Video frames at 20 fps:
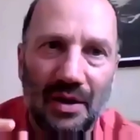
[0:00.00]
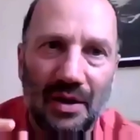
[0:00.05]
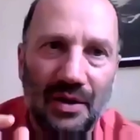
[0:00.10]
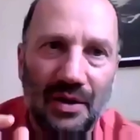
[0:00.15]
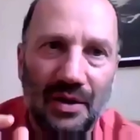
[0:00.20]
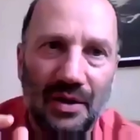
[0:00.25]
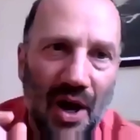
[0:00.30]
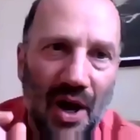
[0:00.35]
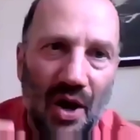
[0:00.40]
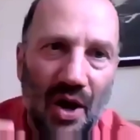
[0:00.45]

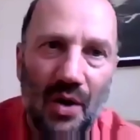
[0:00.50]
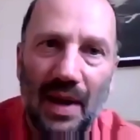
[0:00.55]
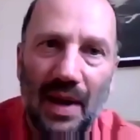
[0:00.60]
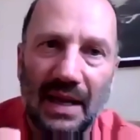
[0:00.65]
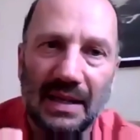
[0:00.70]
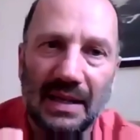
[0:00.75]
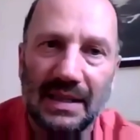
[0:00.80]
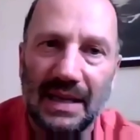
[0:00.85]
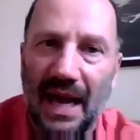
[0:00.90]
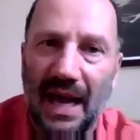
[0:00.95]
know
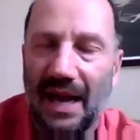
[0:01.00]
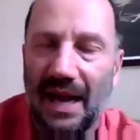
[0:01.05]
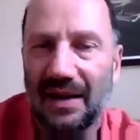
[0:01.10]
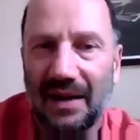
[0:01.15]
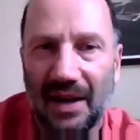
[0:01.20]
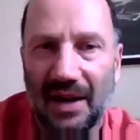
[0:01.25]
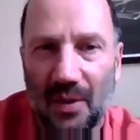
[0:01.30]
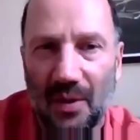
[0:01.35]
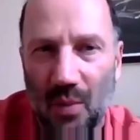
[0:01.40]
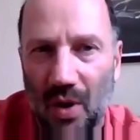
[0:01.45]
exactly
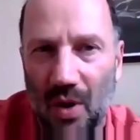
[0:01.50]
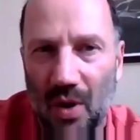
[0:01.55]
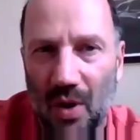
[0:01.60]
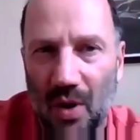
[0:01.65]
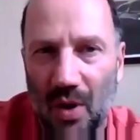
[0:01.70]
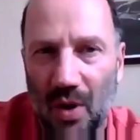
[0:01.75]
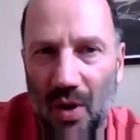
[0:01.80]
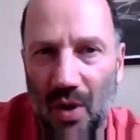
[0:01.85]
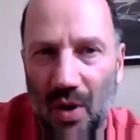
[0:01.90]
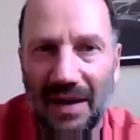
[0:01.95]
what
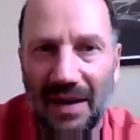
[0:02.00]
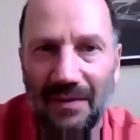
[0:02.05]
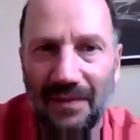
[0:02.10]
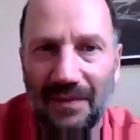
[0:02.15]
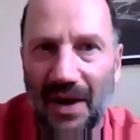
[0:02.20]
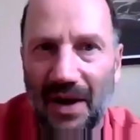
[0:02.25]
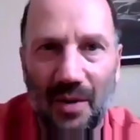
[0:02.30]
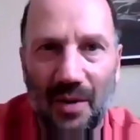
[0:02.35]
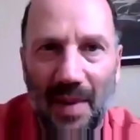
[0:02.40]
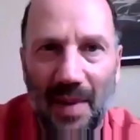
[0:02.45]
the
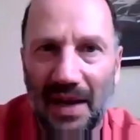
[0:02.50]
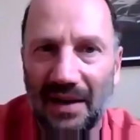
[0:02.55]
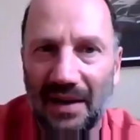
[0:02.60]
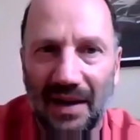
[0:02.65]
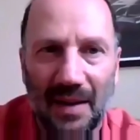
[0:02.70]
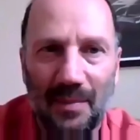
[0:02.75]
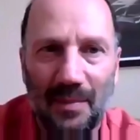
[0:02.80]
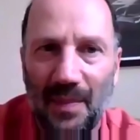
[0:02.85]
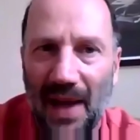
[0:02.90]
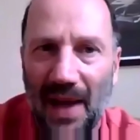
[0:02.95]
environmental
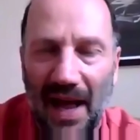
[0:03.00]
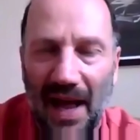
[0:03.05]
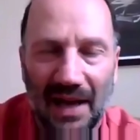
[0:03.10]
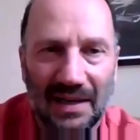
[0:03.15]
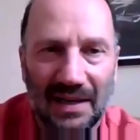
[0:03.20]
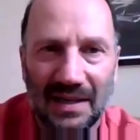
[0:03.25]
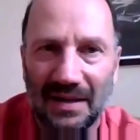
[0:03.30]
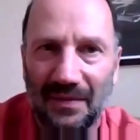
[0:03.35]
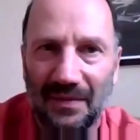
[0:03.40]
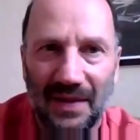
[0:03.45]
impacts
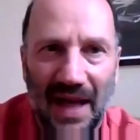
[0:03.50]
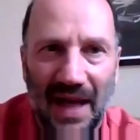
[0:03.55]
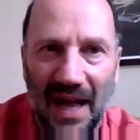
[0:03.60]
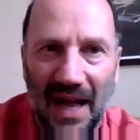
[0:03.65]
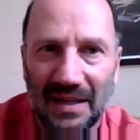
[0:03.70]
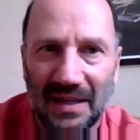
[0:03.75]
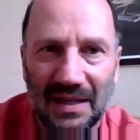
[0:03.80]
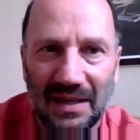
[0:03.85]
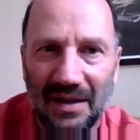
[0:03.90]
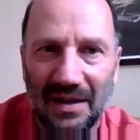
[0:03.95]
of that
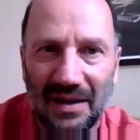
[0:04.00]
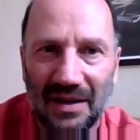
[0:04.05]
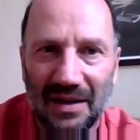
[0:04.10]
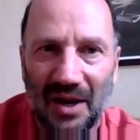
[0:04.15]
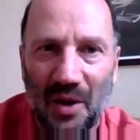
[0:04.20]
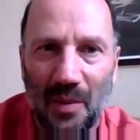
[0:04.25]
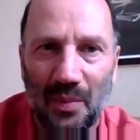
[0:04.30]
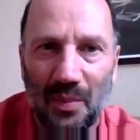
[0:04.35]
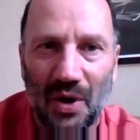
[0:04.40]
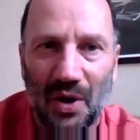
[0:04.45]
kind of
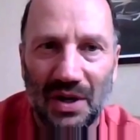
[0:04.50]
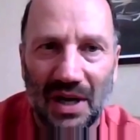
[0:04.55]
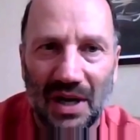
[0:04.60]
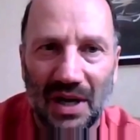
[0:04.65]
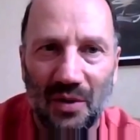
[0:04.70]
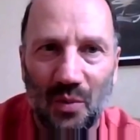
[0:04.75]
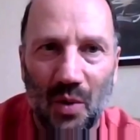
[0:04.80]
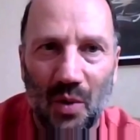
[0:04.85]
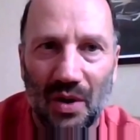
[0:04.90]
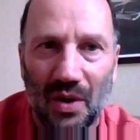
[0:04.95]
product
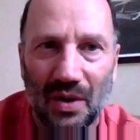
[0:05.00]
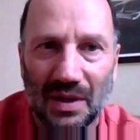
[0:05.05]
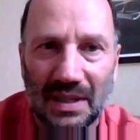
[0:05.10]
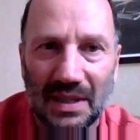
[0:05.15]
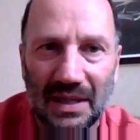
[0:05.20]
was.